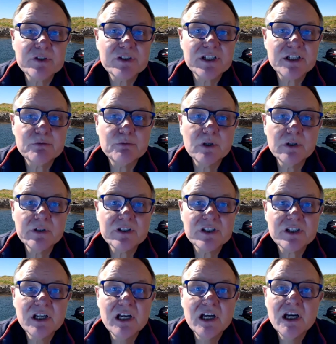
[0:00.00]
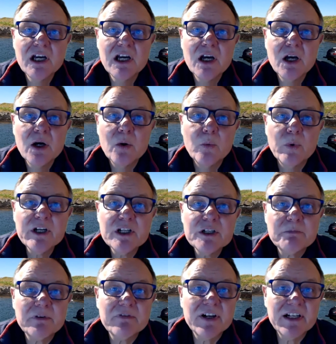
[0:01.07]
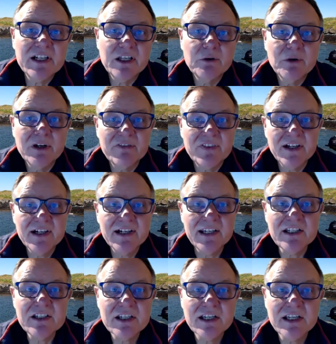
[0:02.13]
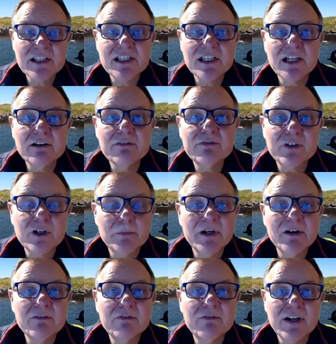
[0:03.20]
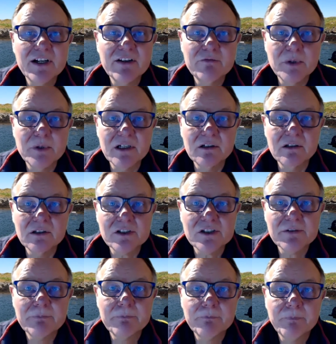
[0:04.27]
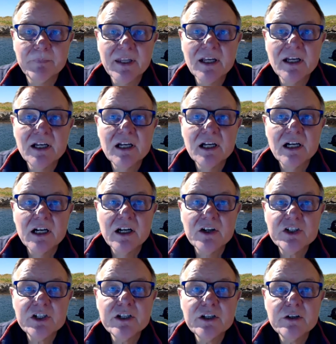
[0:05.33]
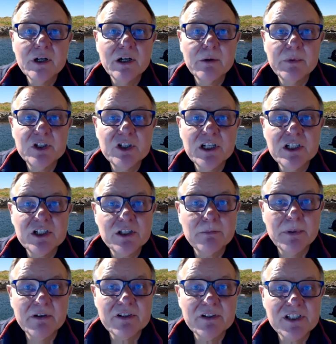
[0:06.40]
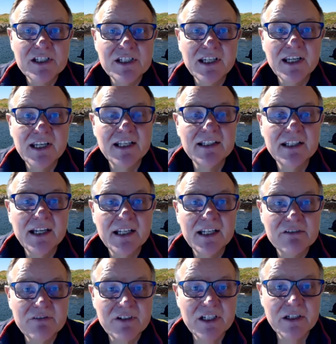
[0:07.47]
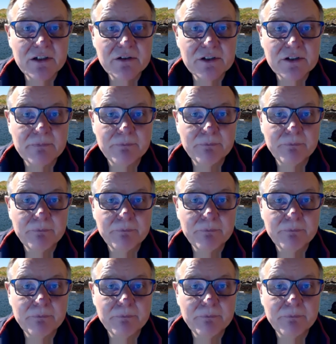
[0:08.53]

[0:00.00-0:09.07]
or 6 watts, which, providing you have the height, is enough for about 5 miles. I'll show you how we change the power setting in the next videos.